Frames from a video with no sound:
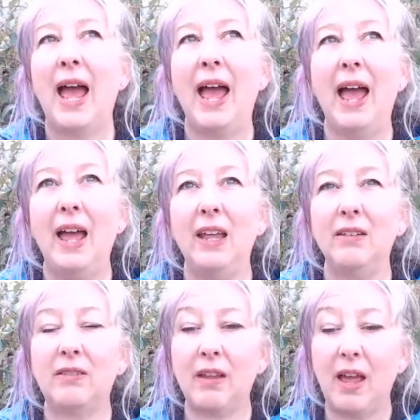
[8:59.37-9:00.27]

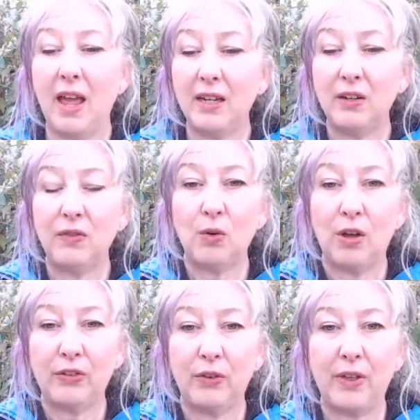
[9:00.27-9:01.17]
And any of you
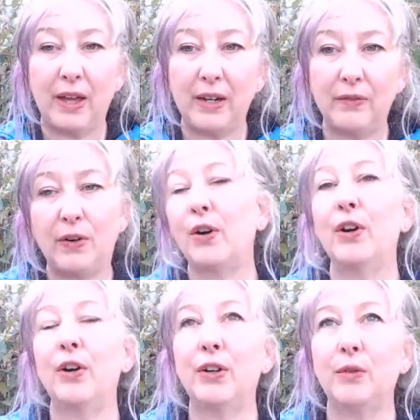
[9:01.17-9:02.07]
also that have
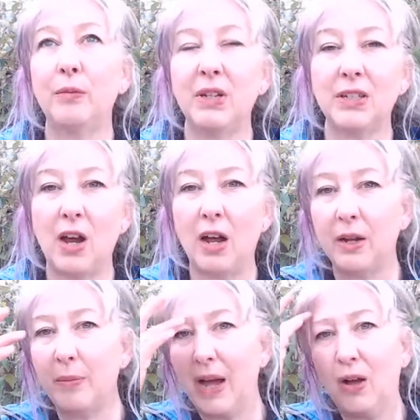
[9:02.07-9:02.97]
heard me talk
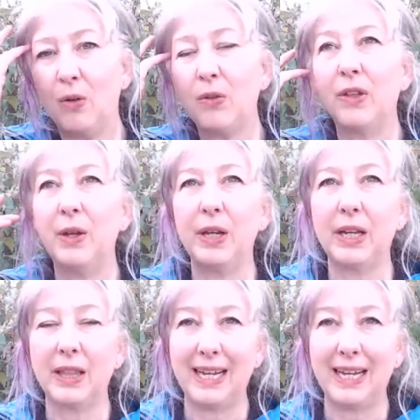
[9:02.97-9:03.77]
about the